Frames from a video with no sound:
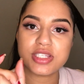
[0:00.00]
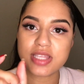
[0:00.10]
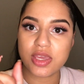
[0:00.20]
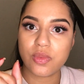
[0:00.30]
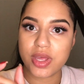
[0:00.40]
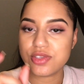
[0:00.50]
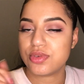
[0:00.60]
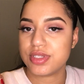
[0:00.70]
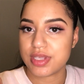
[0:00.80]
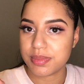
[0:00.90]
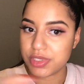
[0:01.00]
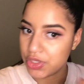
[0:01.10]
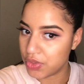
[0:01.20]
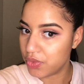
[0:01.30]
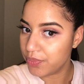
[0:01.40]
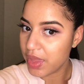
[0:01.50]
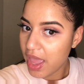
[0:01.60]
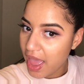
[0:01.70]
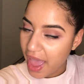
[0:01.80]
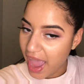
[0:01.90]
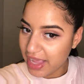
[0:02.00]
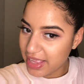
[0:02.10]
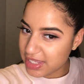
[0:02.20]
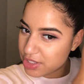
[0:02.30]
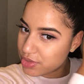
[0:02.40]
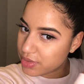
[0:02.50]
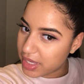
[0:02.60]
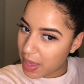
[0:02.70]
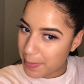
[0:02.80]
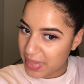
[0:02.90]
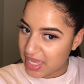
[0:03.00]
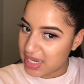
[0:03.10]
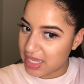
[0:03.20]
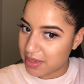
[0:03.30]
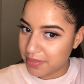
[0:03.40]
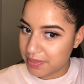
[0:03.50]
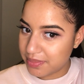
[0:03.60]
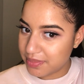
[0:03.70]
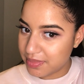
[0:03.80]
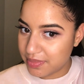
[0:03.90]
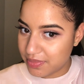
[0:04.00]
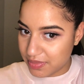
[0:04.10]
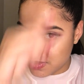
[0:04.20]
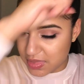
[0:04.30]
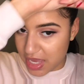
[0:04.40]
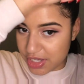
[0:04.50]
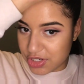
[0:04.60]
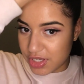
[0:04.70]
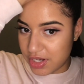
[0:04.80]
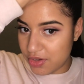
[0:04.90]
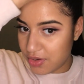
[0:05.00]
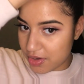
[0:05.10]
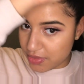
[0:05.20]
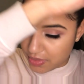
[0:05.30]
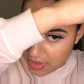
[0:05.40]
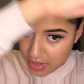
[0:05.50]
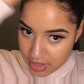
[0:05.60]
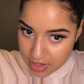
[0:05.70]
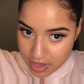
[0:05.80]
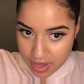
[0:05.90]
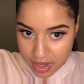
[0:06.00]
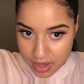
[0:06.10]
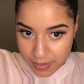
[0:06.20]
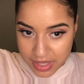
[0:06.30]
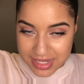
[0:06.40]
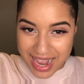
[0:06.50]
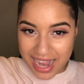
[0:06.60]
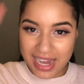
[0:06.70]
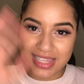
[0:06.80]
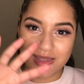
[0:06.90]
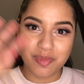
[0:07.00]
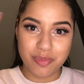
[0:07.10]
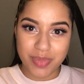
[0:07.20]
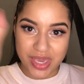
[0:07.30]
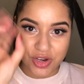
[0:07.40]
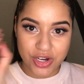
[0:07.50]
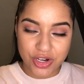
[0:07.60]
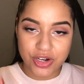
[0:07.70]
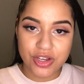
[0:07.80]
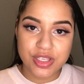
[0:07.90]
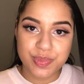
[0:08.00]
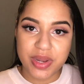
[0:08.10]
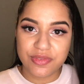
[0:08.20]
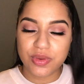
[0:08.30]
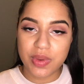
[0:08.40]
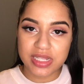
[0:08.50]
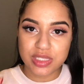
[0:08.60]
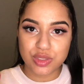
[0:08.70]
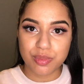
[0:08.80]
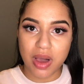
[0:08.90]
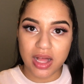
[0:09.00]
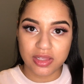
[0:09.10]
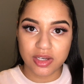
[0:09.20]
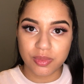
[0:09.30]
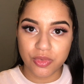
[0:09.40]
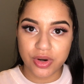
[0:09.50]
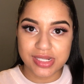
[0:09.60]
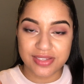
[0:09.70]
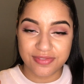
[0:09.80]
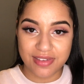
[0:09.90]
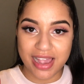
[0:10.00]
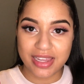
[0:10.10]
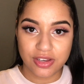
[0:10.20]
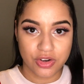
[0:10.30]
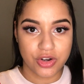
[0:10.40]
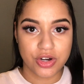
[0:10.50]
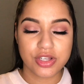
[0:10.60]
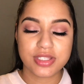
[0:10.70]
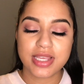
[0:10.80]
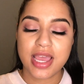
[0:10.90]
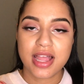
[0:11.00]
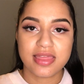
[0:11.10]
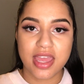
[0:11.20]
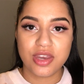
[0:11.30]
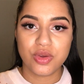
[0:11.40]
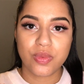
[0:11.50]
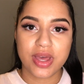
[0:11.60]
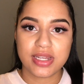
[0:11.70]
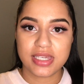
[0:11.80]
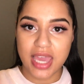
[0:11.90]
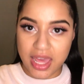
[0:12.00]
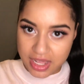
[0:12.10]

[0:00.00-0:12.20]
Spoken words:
that you want to do is up to you. I like to do like a medium section, you know, because I like the bigger curls, but if you want smaller, more defined curls, then you want to get